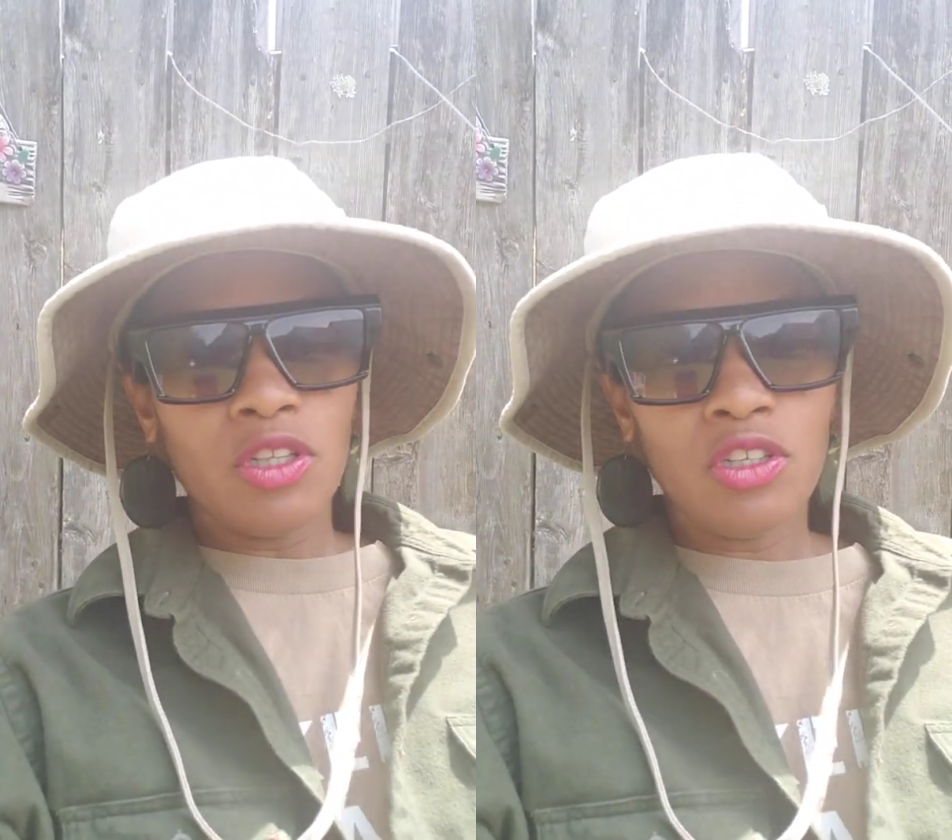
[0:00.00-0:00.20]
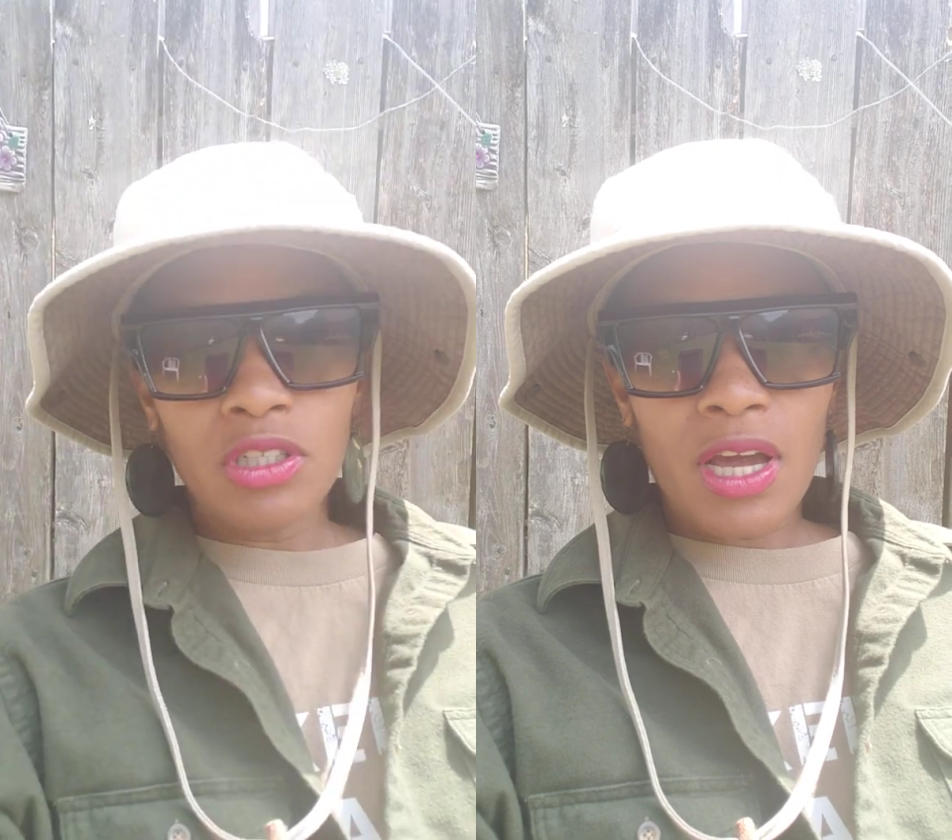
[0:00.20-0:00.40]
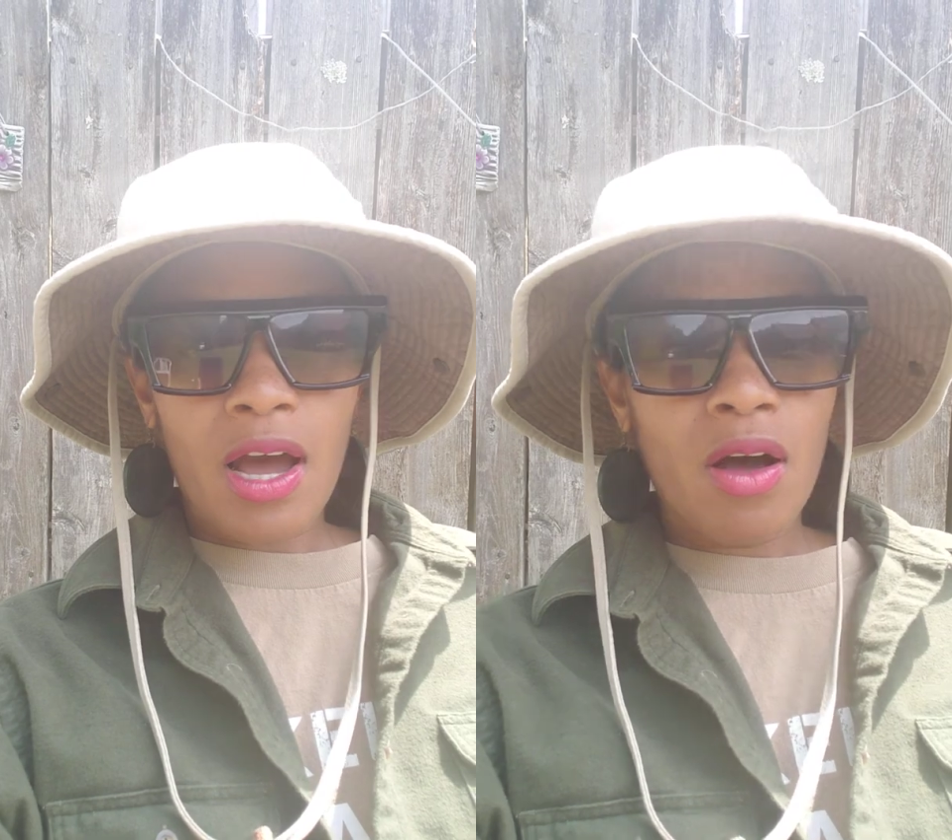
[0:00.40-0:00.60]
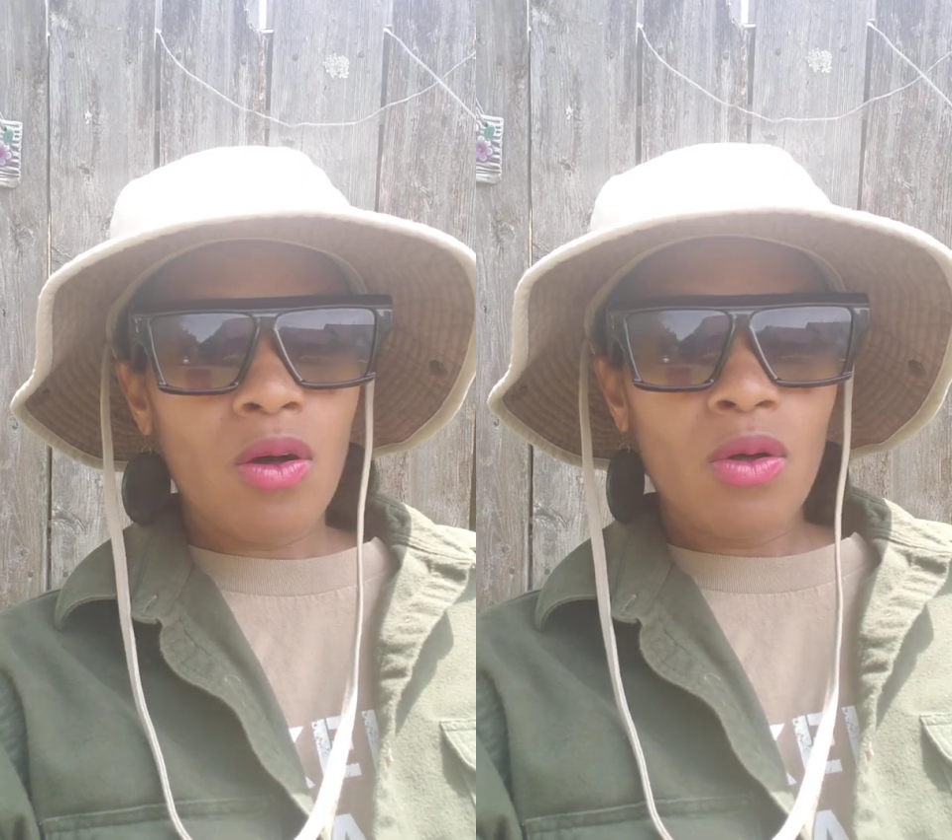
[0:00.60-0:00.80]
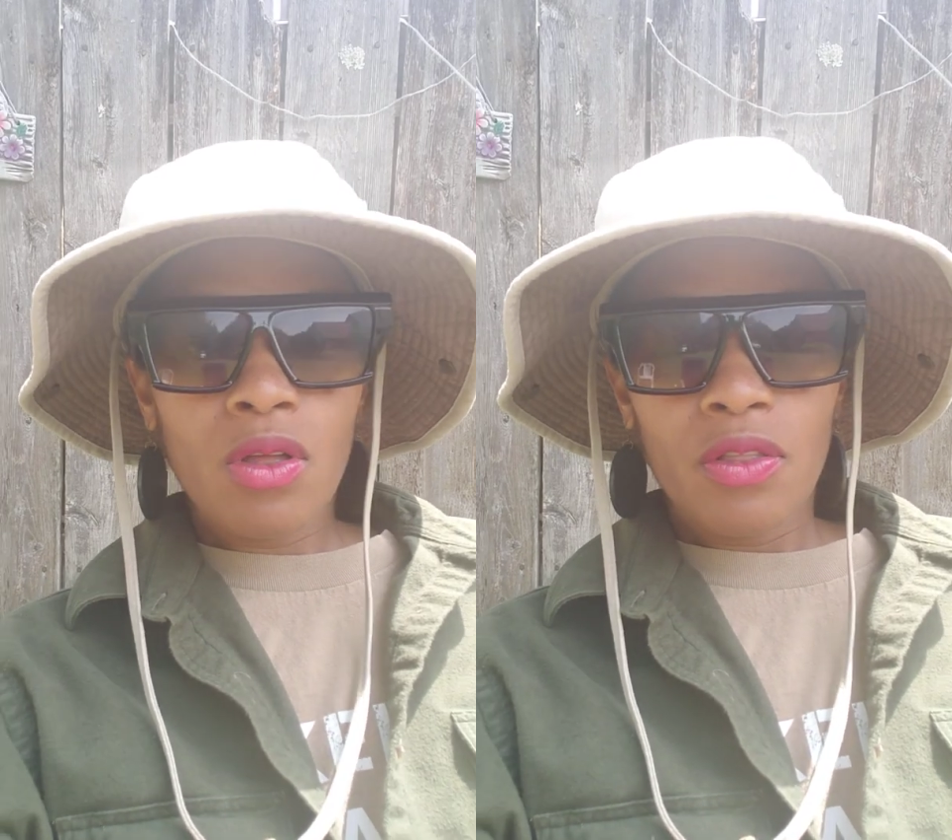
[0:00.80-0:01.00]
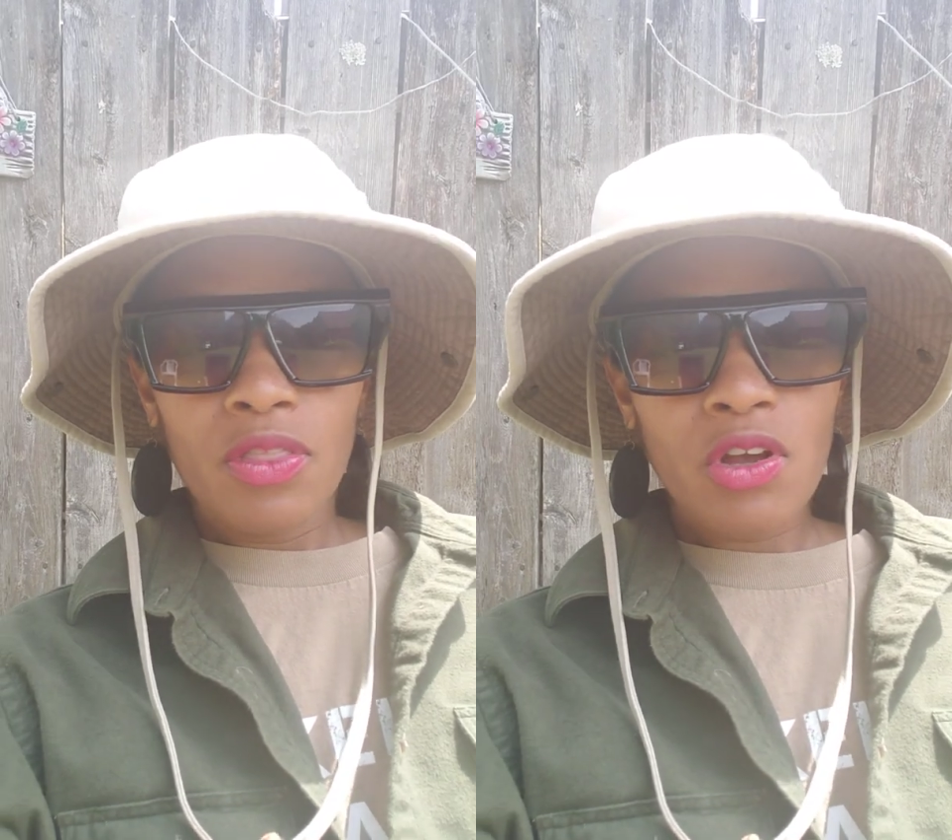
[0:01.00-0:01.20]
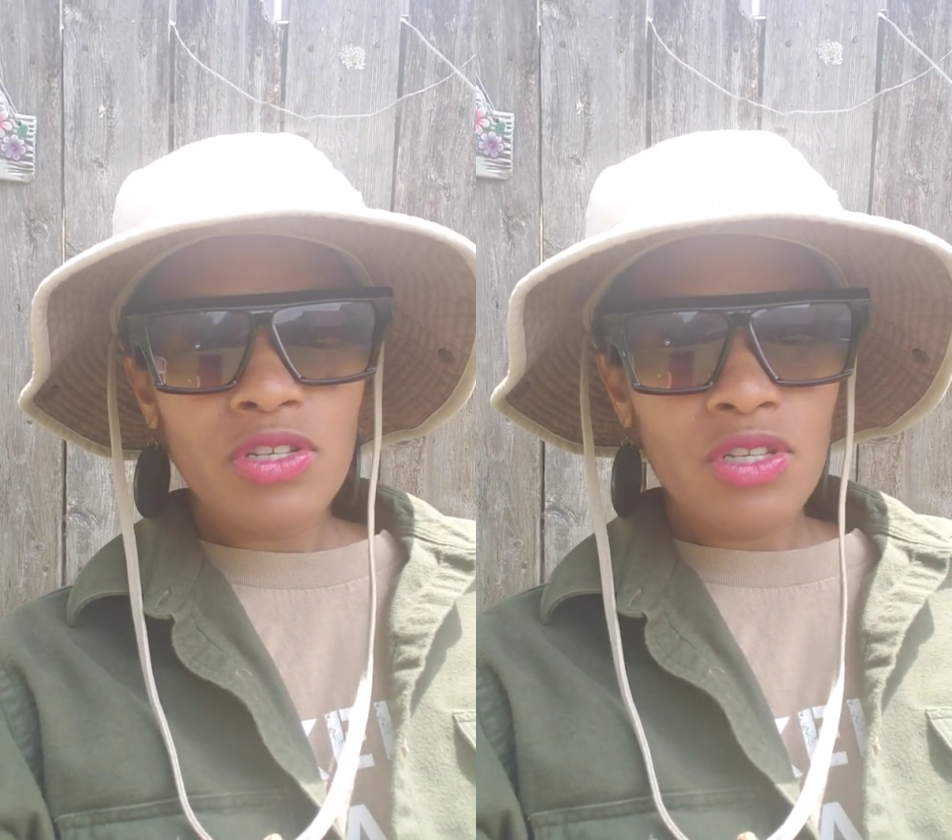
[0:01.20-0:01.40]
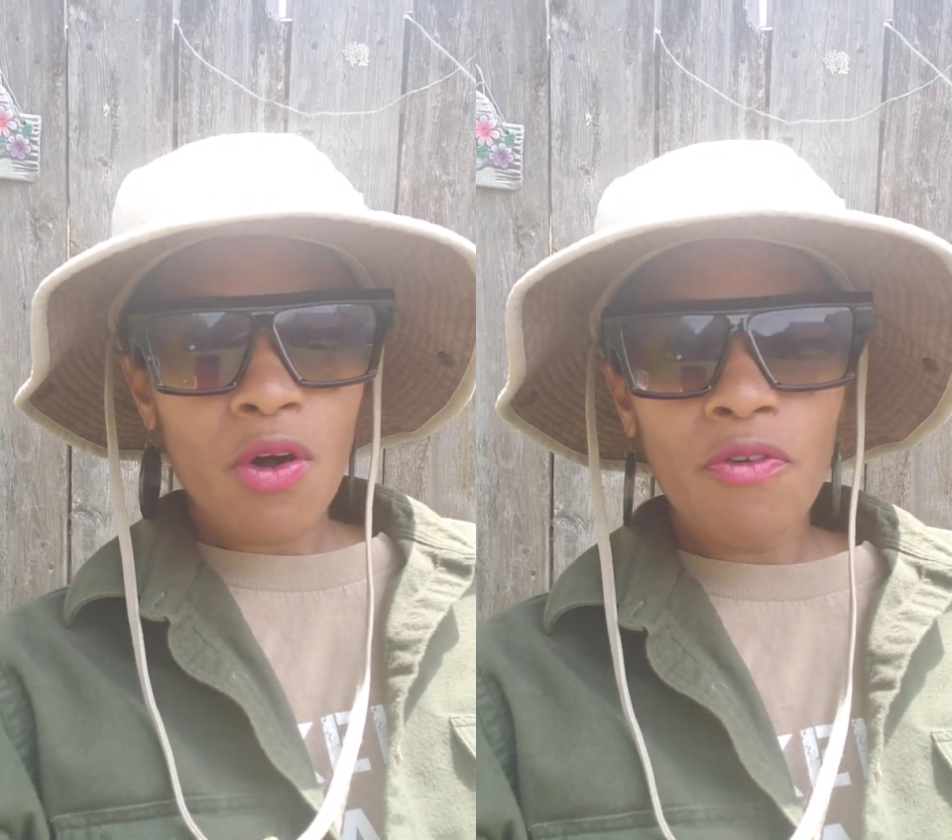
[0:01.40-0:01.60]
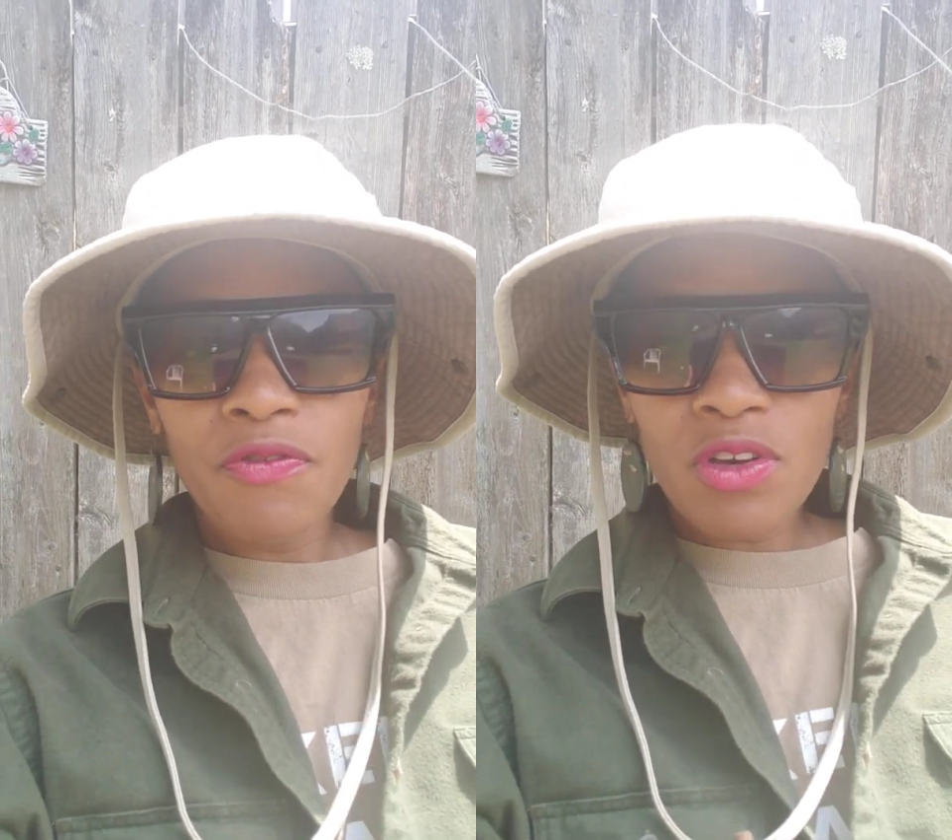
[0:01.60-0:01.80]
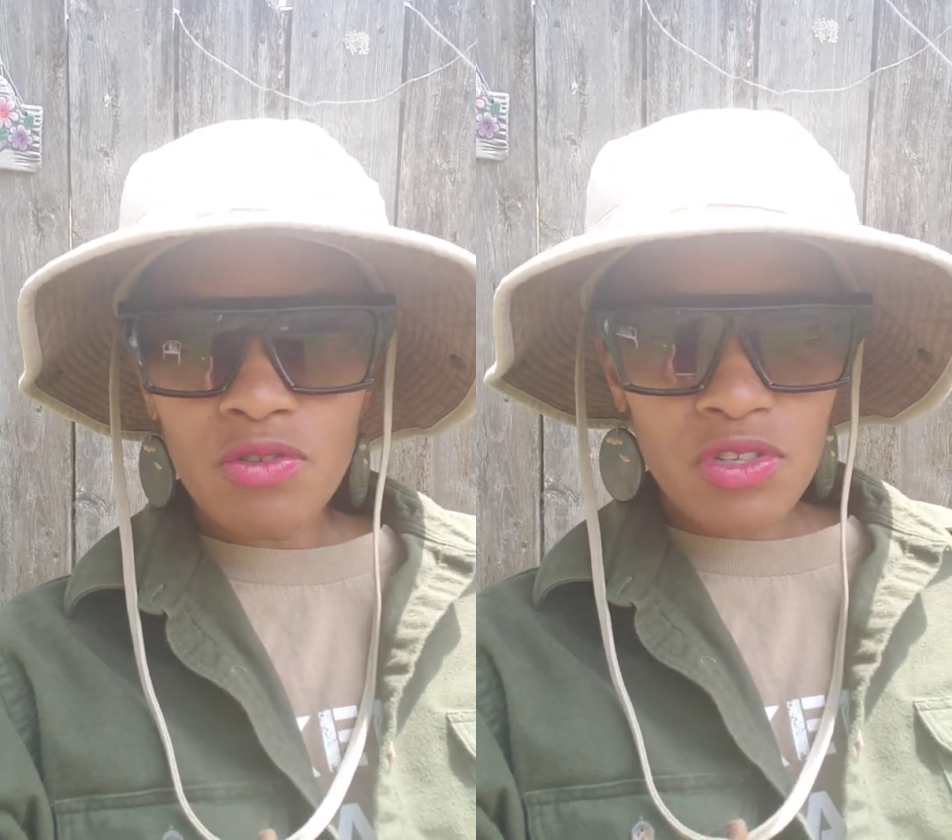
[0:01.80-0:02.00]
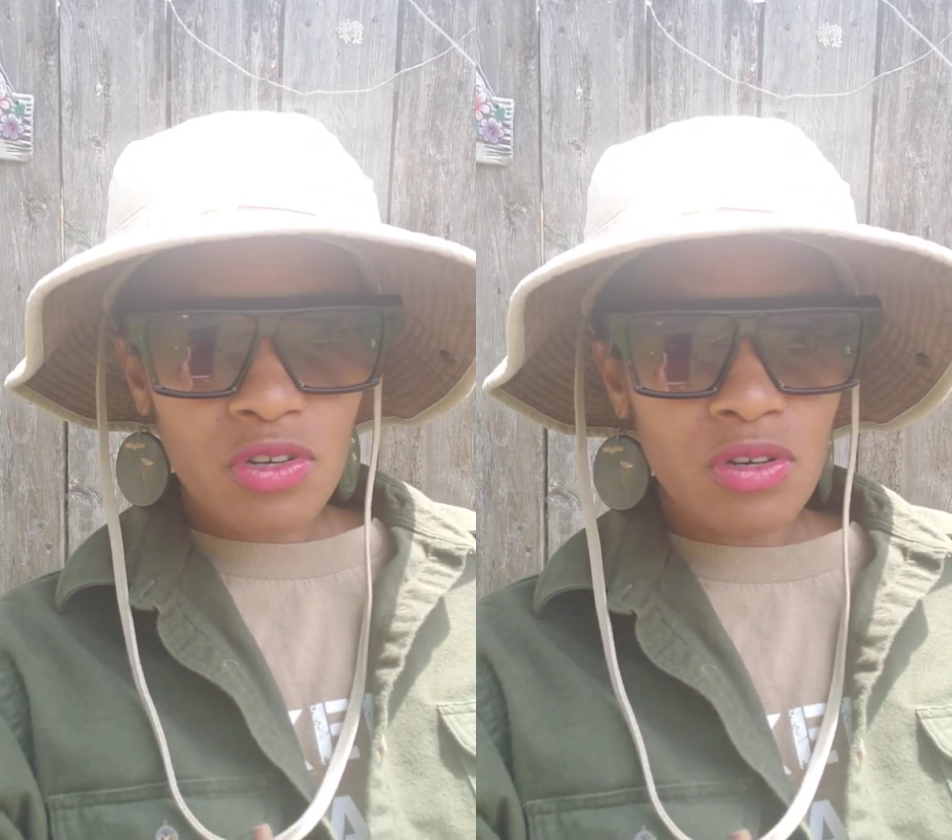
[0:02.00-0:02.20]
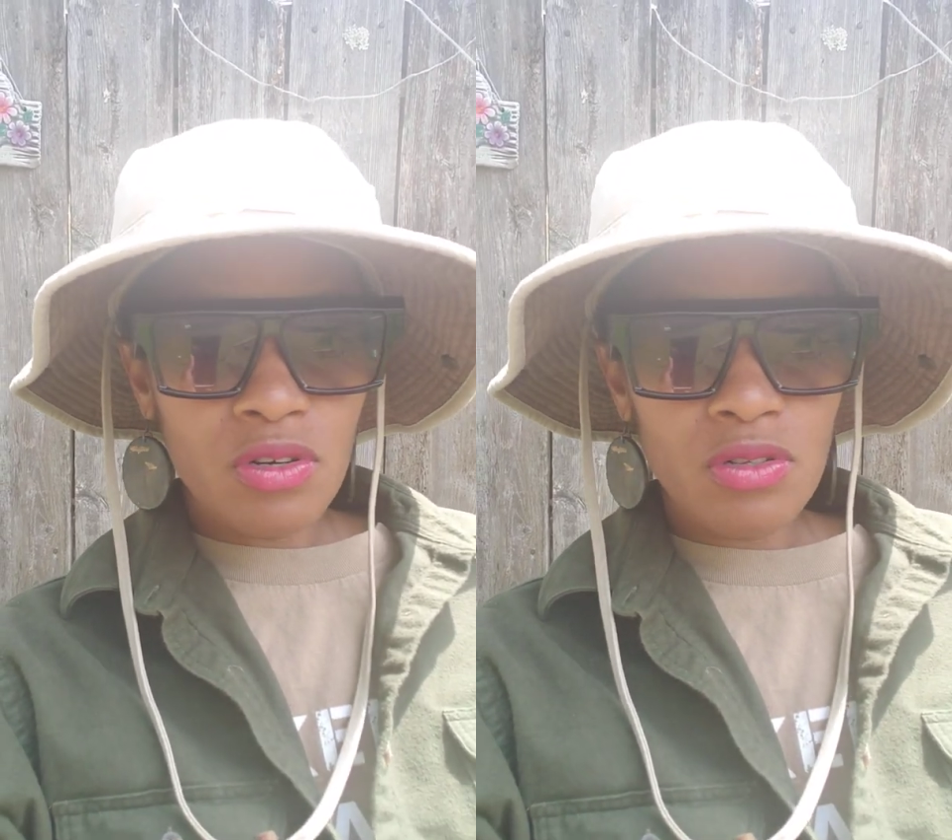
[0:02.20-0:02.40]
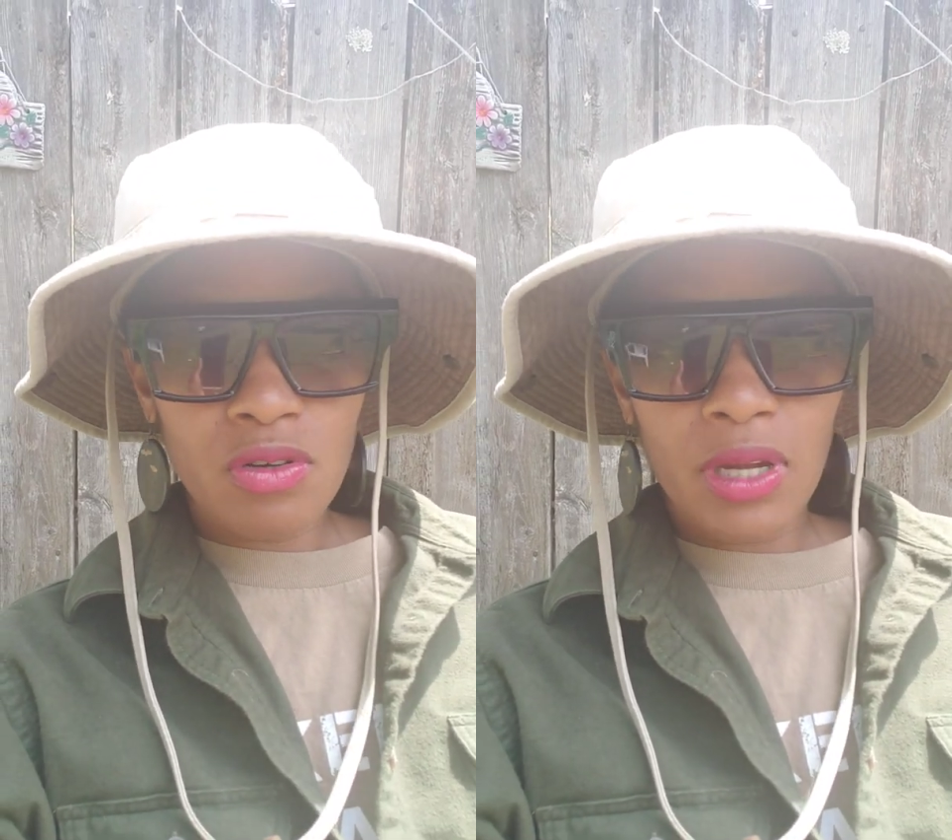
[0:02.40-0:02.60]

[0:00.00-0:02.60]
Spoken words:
look, y'all, there is no filters